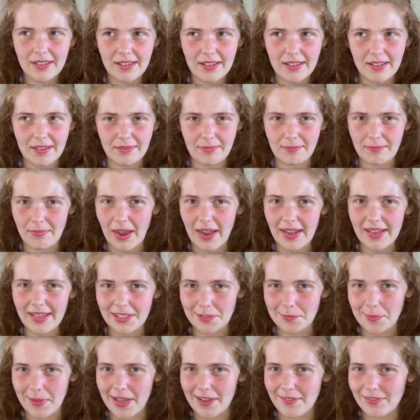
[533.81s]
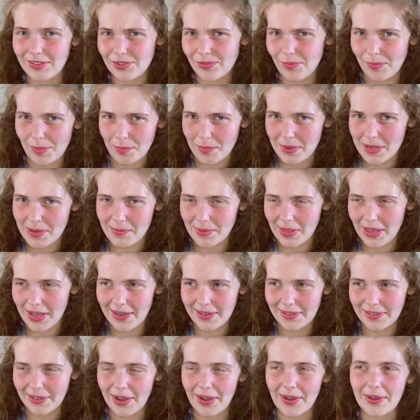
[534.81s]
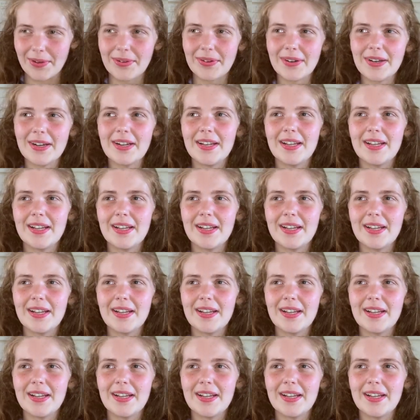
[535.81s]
in my experience from the people I know.